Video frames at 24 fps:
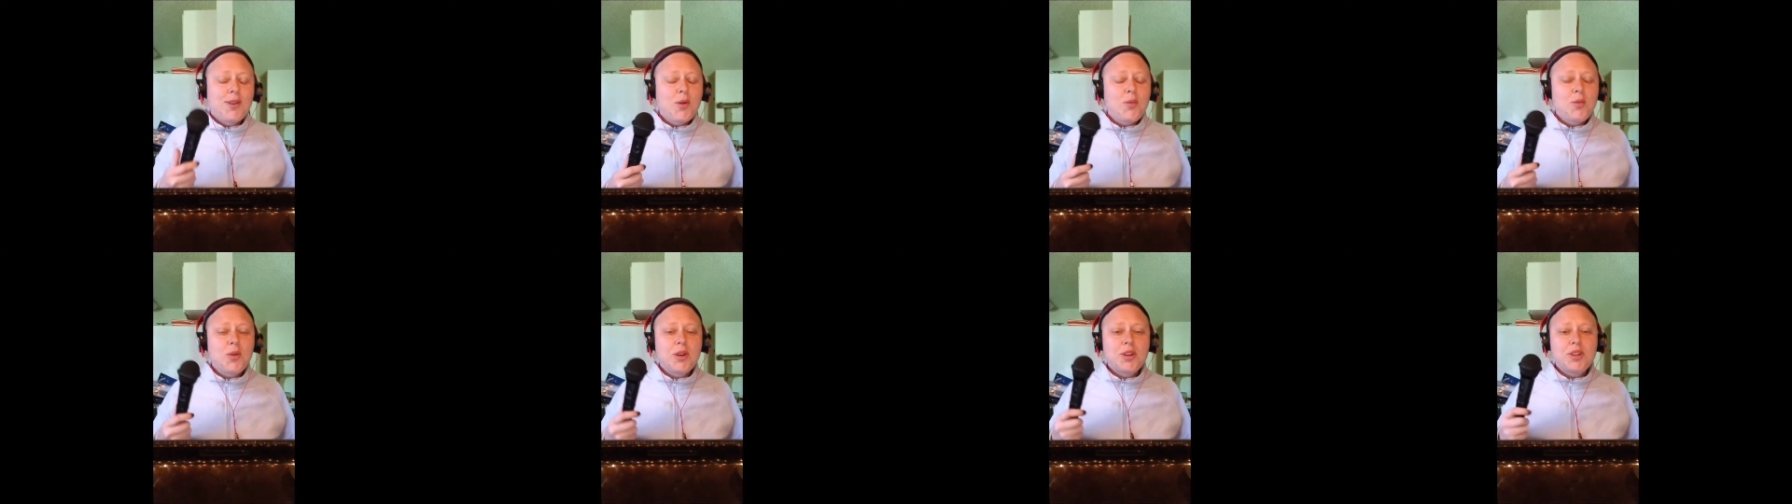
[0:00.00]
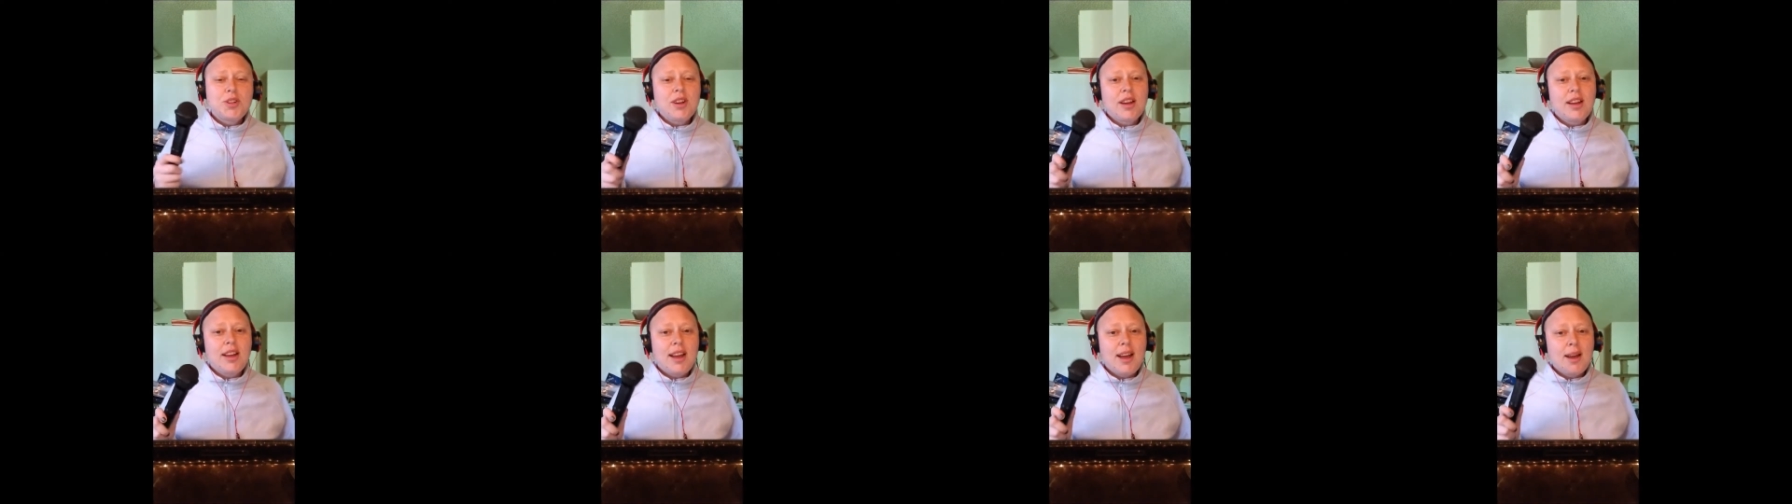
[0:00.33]
which
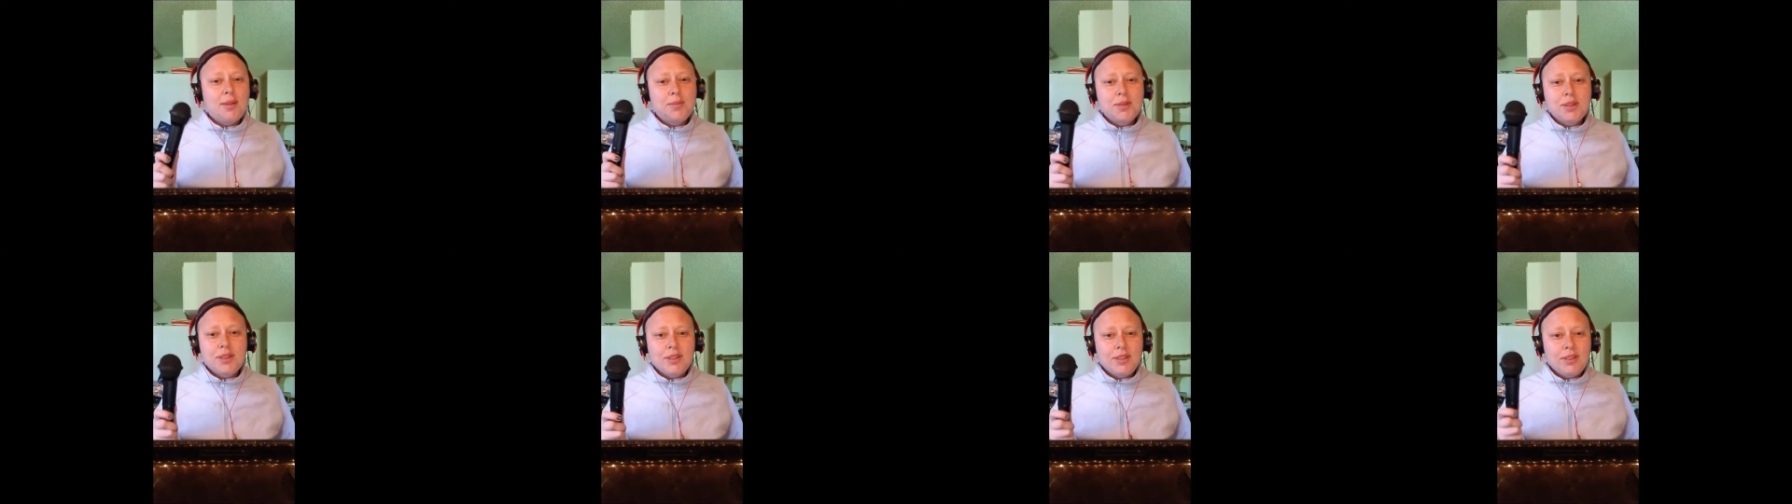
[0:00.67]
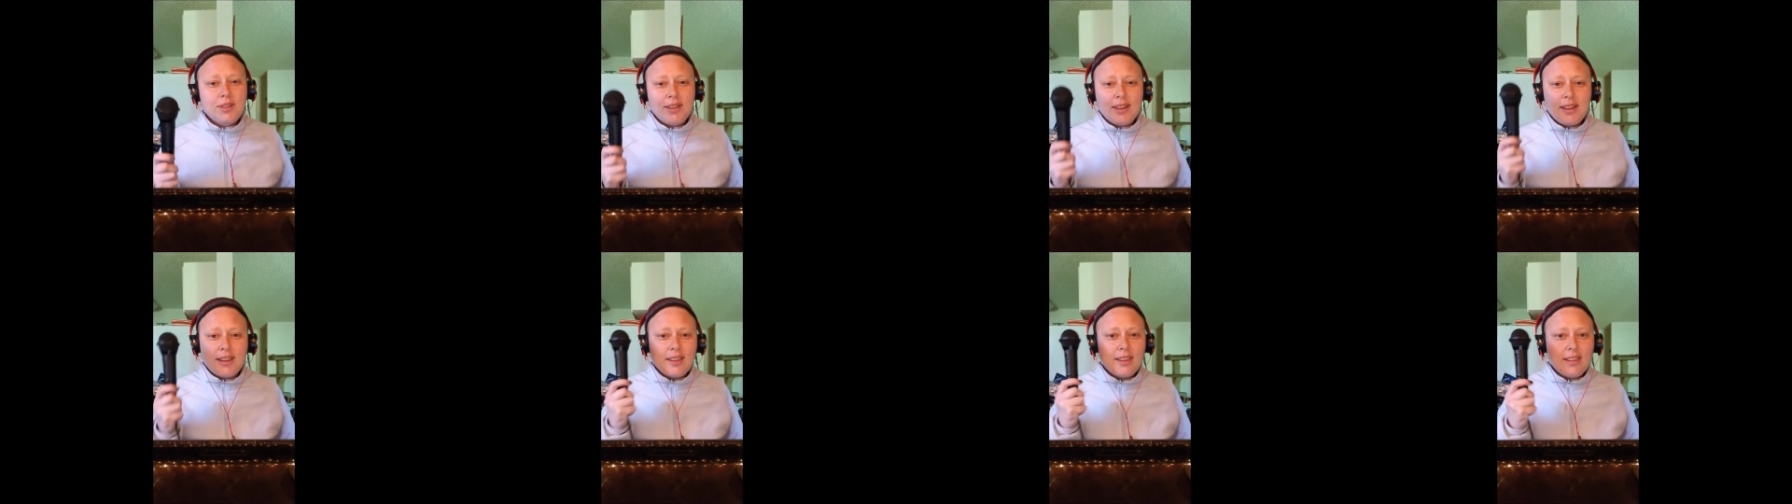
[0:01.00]
I
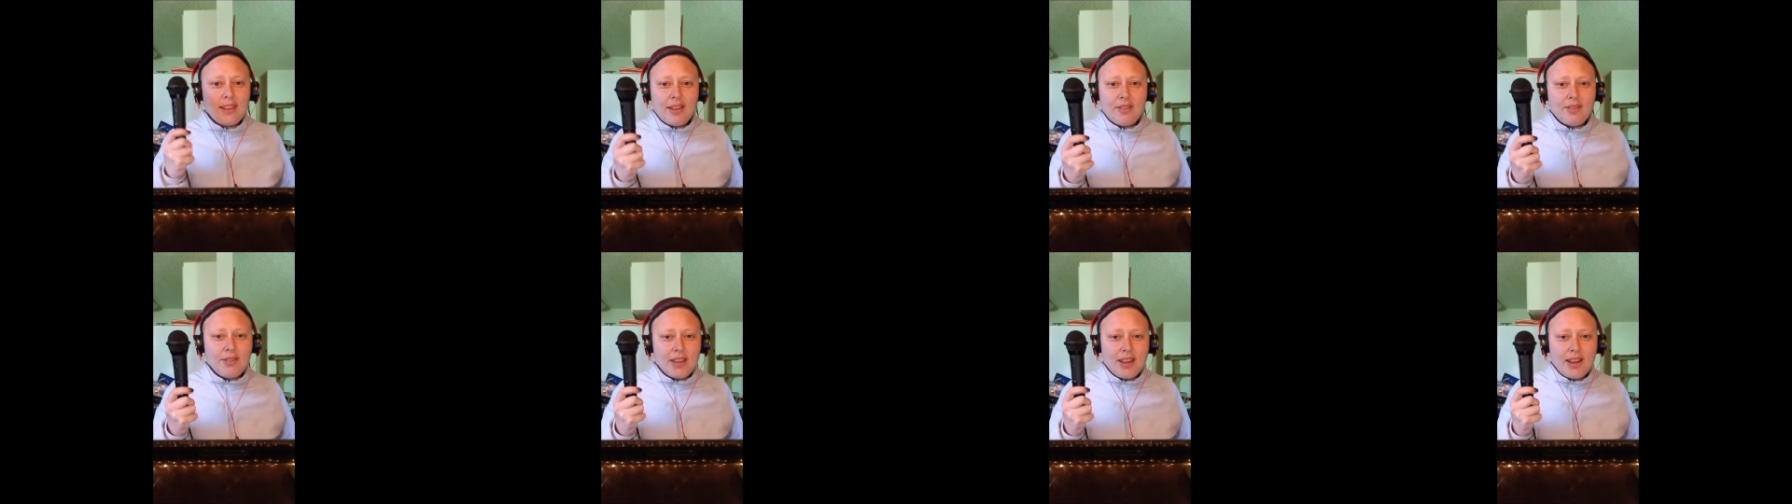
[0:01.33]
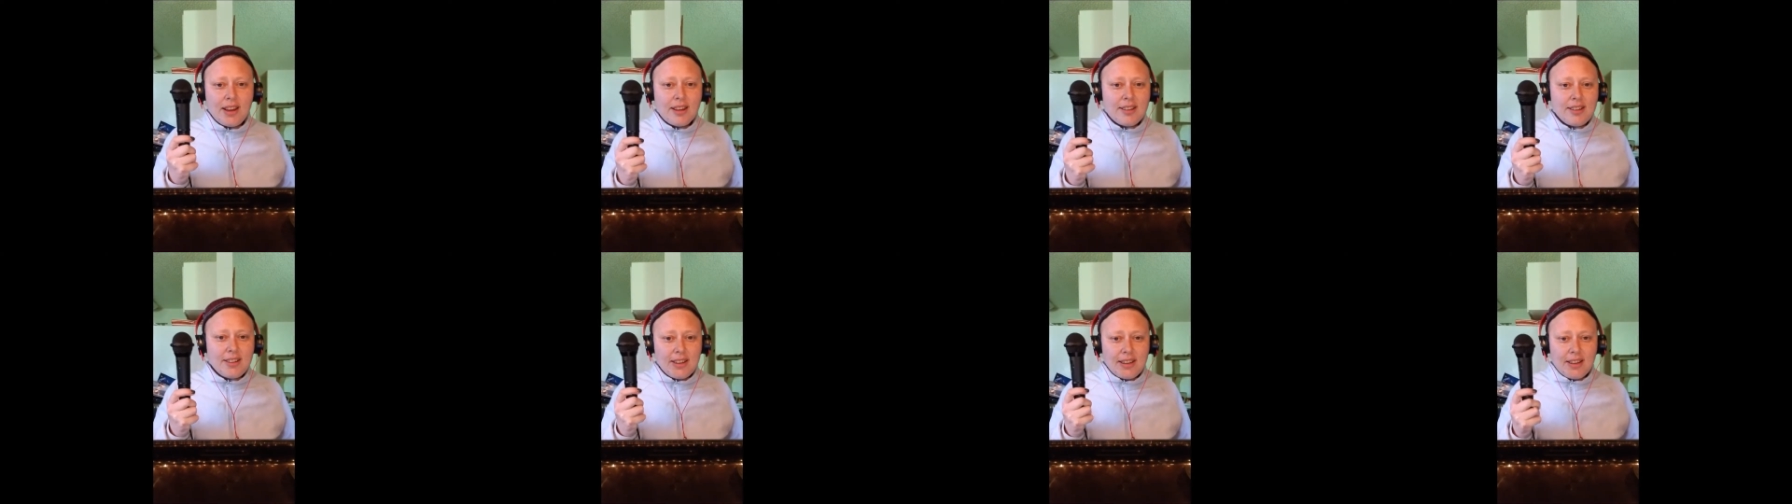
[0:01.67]
absolutely love the
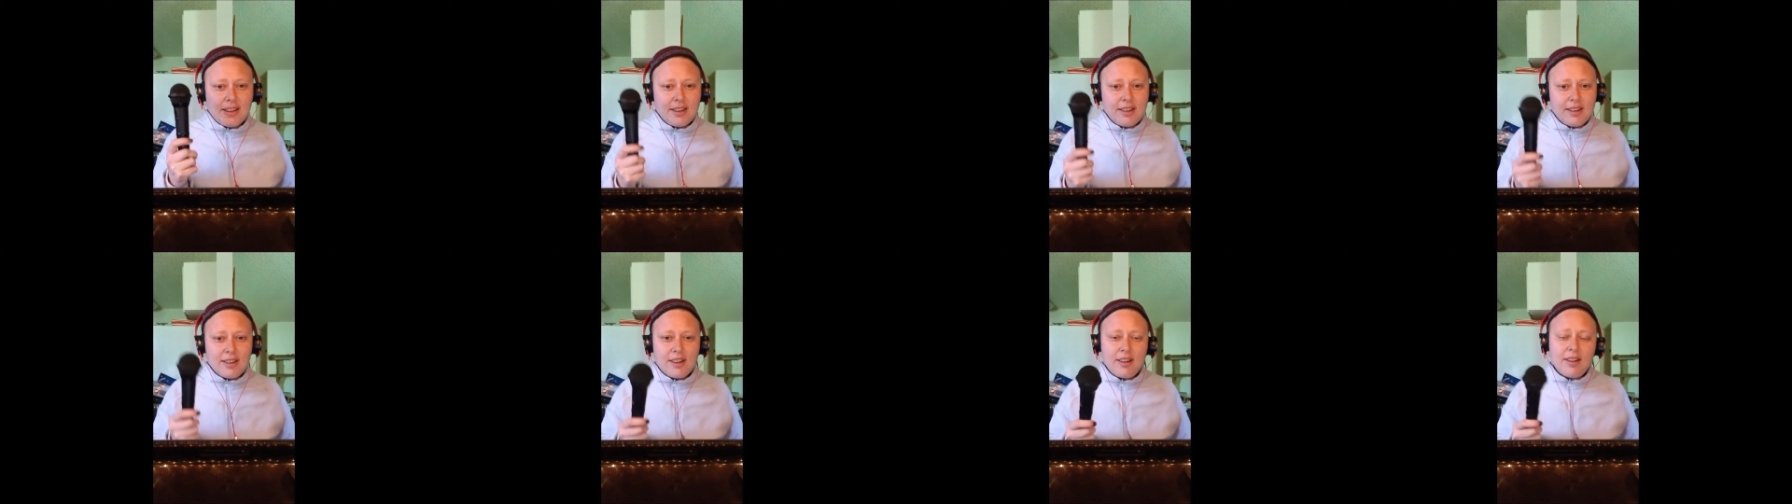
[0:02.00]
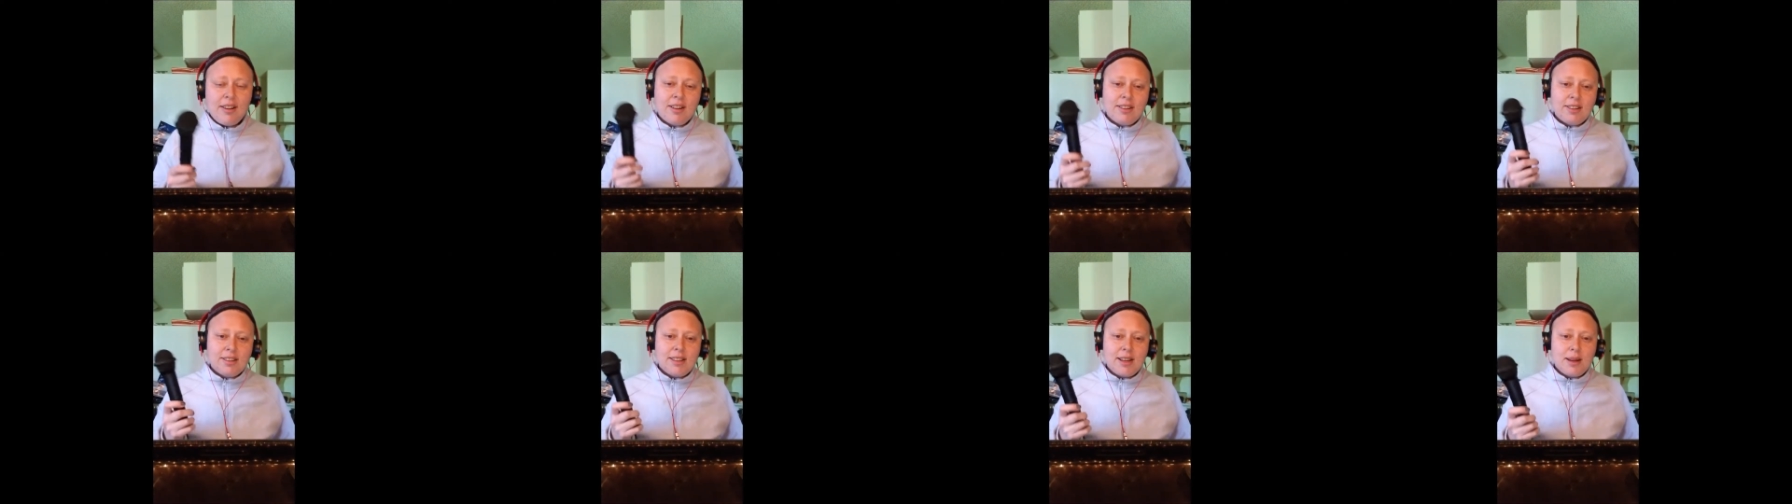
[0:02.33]
idea and the
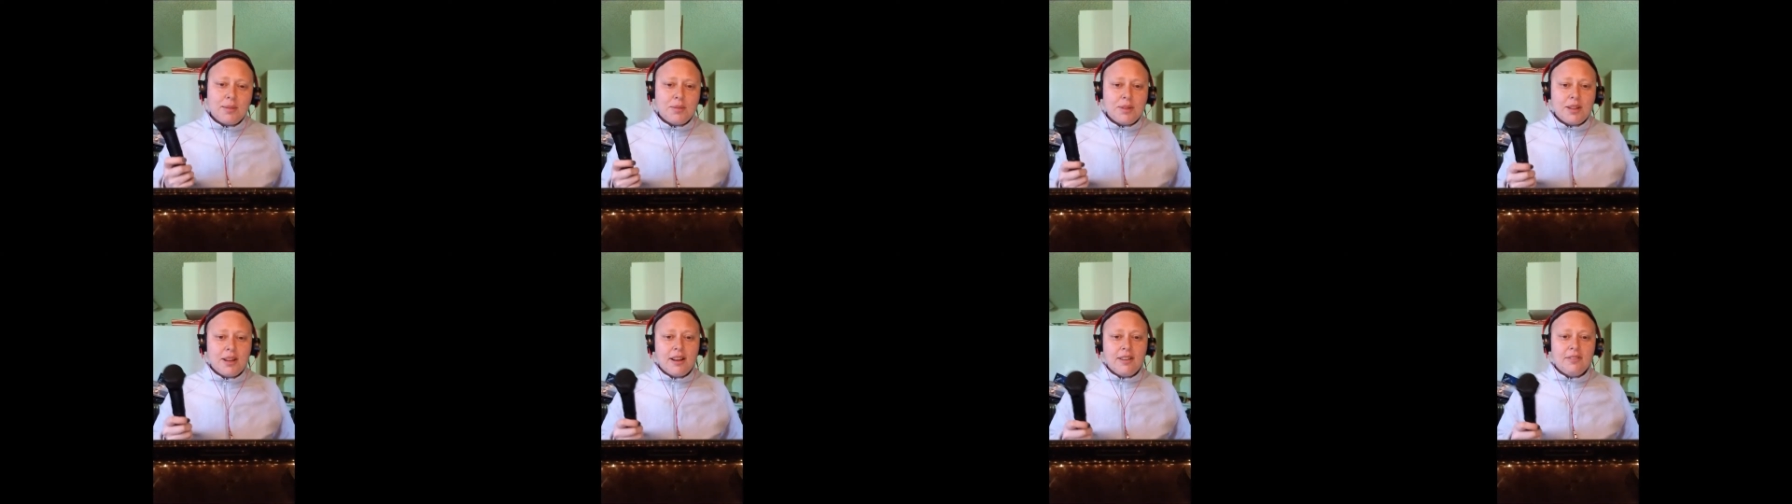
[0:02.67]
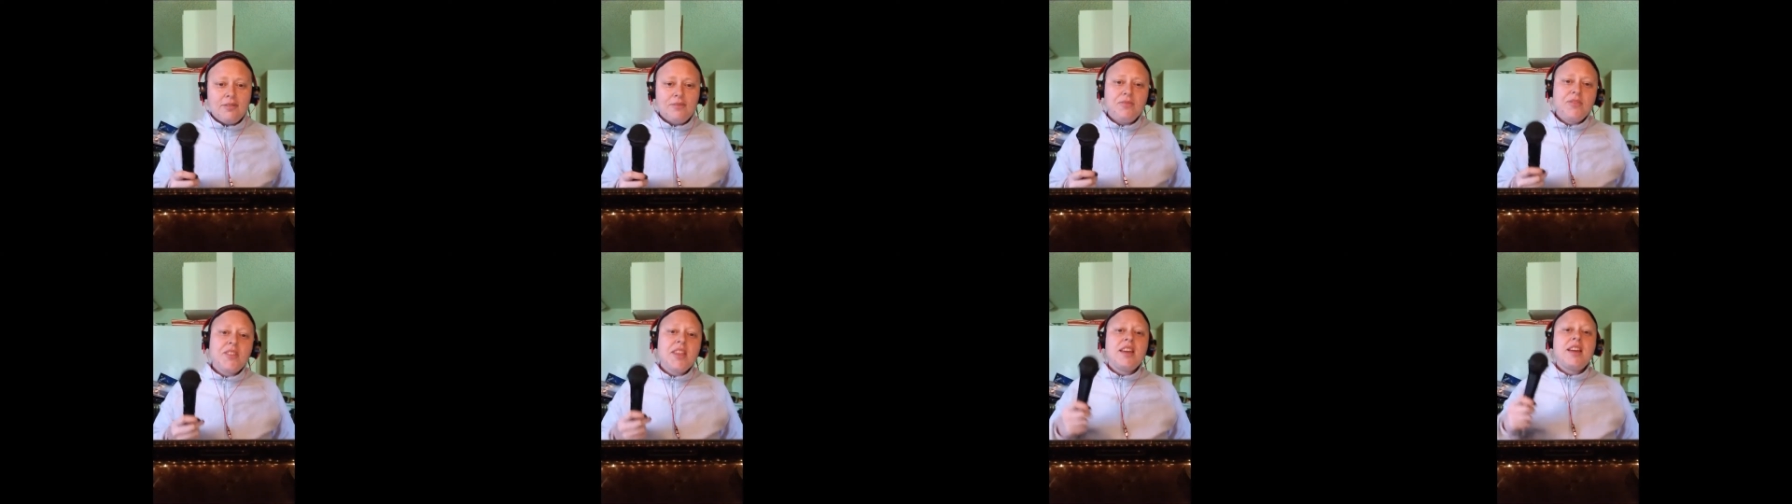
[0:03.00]
concept of.